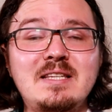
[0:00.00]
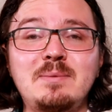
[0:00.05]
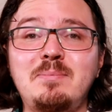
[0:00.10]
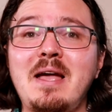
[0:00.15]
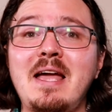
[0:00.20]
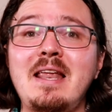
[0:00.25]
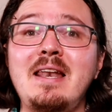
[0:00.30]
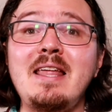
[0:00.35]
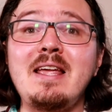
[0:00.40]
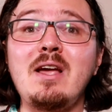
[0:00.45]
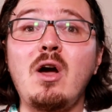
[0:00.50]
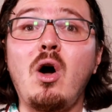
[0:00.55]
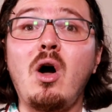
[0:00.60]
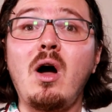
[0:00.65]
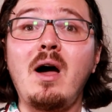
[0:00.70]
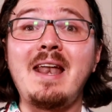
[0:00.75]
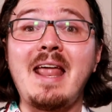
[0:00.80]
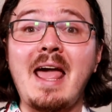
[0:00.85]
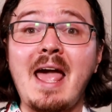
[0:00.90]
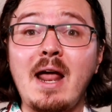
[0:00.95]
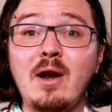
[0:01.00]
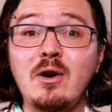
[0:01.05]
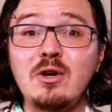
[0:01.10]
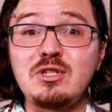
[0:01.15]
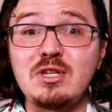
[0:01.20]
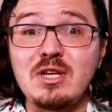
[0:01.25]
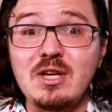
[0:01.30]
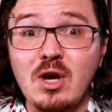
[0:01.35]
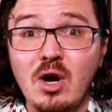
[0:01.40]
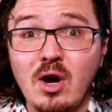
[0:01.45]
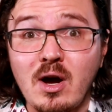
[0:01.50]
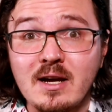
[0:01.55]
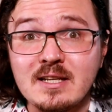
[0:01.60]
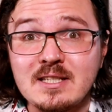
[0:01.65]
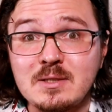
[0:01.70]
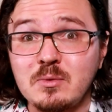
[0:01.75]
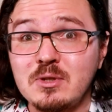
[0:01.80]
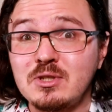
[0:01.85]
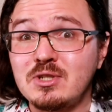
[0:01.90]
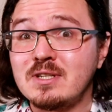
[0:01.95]
depending on energy
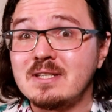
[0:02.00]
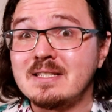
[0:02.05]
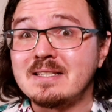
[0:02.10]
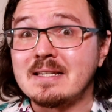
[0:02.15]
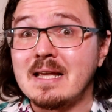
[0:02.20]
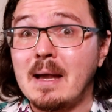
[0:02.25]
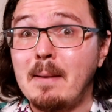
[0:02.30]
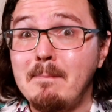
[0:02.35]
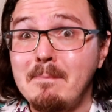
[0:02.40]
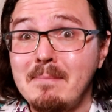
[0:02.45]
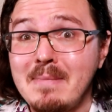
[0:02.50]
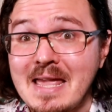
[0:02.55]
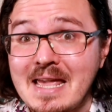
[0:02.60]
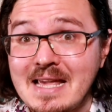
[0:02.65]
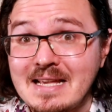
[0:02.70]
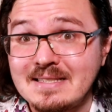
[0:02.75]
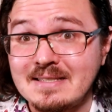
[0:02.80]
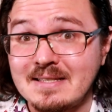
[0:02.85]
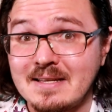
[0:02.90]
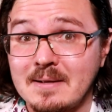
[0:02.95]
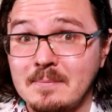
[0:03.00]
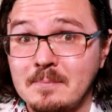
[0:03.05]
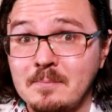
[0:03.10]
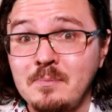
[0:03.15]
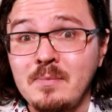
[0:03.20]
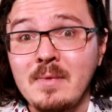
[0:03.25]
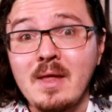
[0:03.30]
costs, which is amazing